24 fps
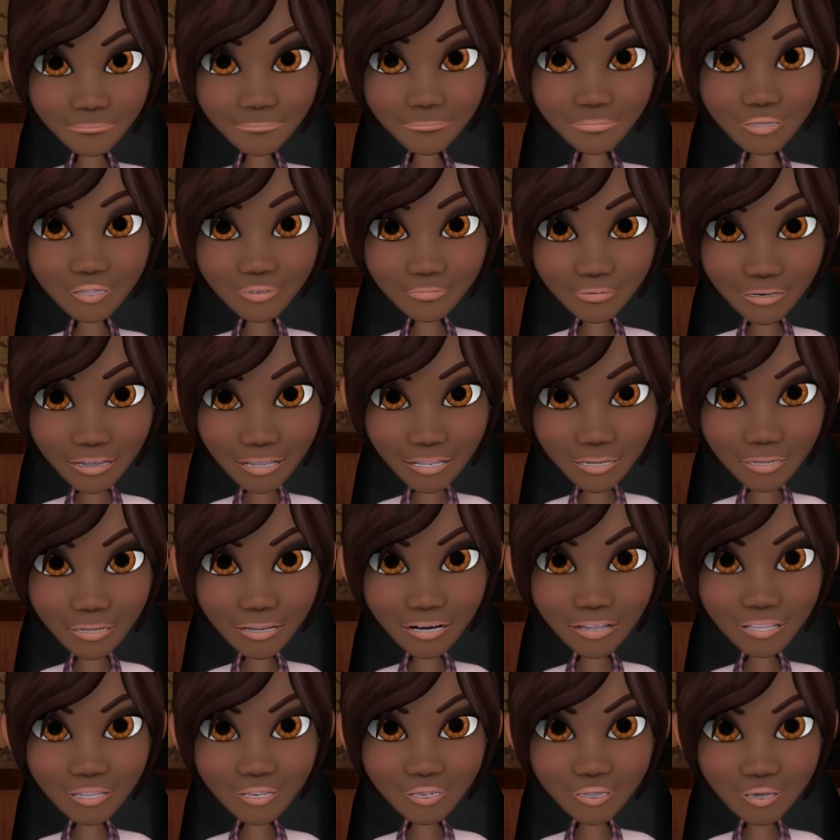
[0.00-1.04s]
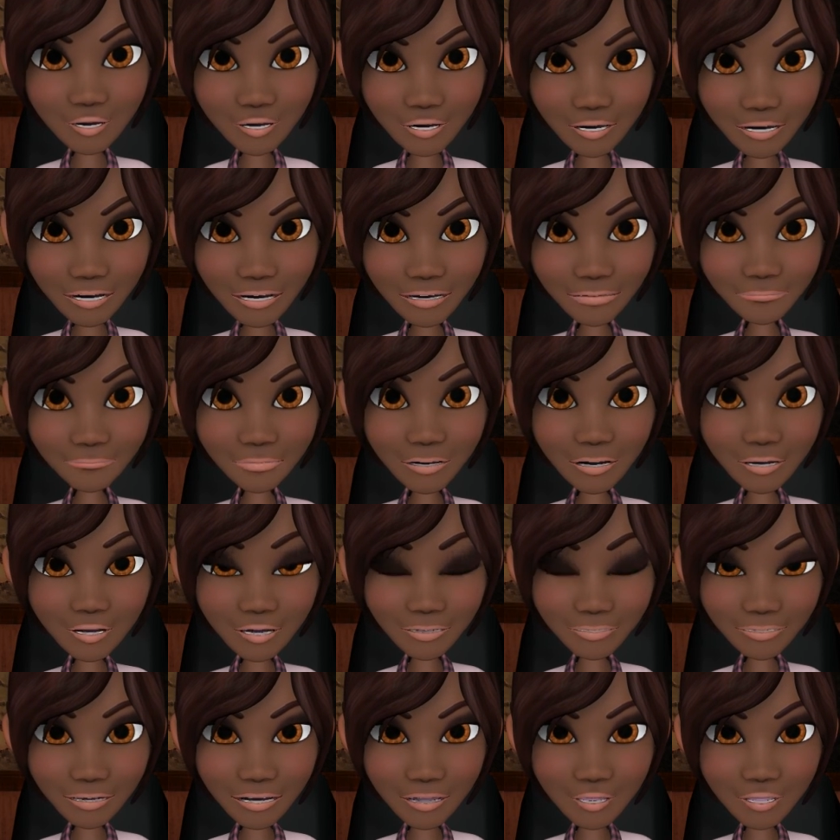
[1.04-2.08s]
Perfect. Thank you. I'm
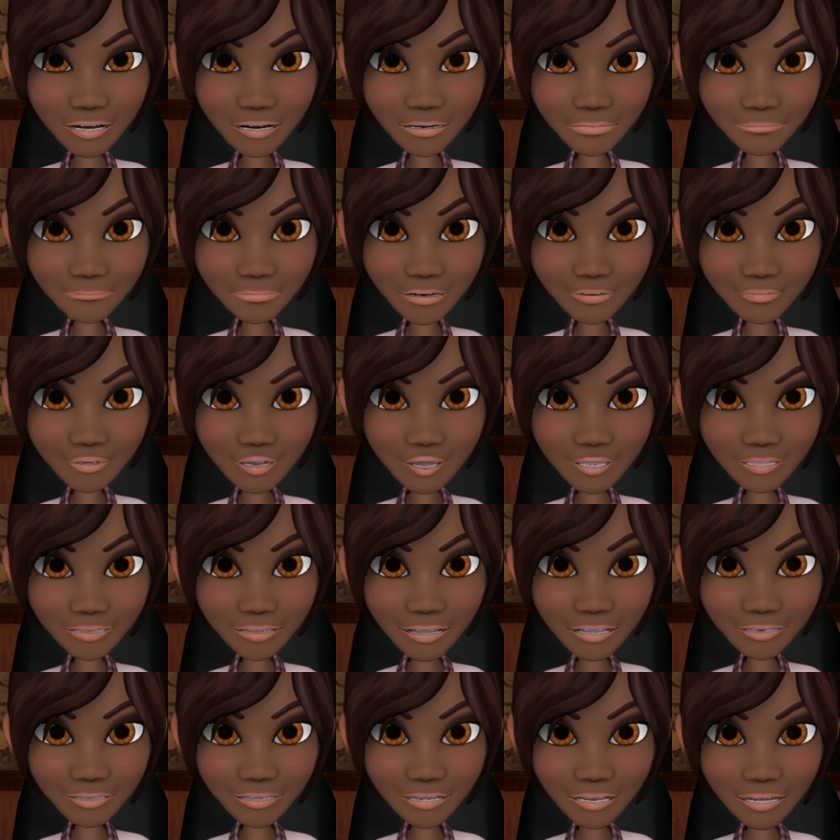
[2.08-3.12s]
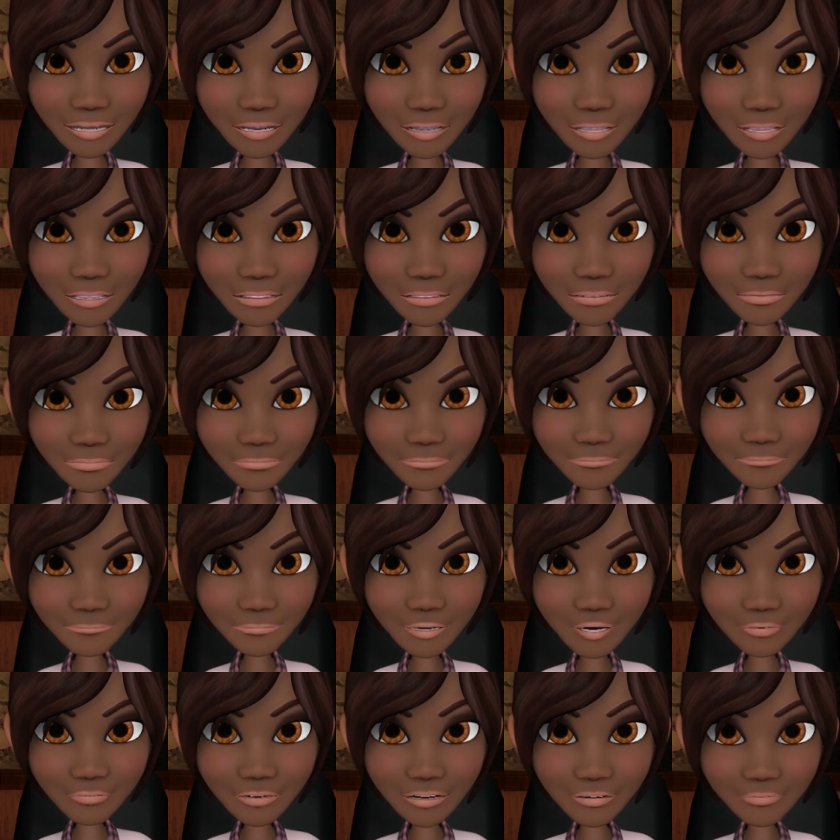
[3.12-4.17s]
always here to help if you need anything
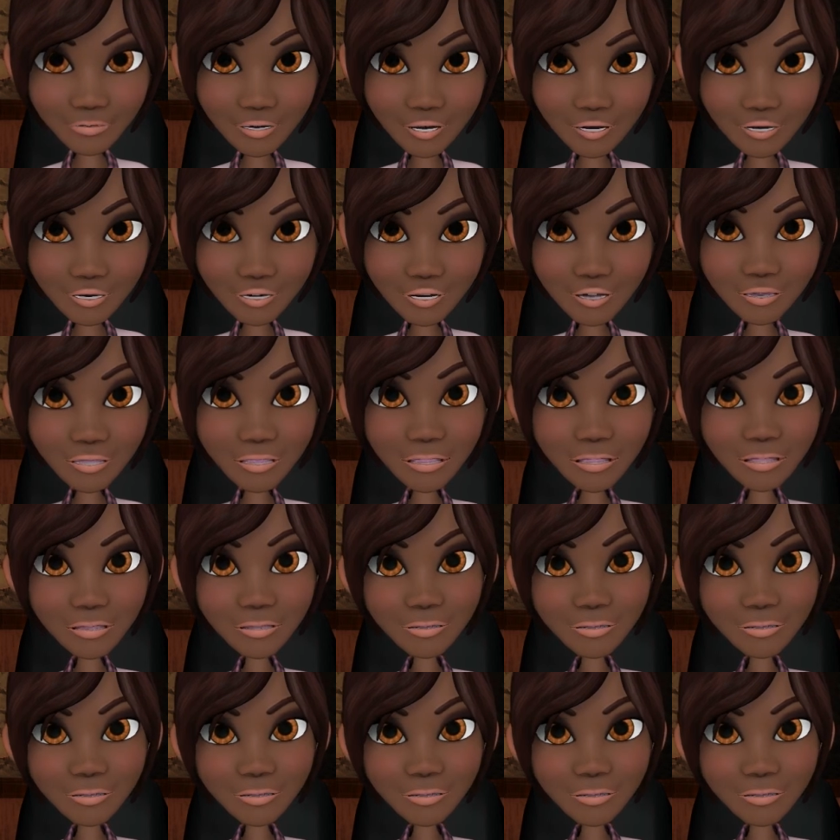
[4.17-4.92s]
moving forward.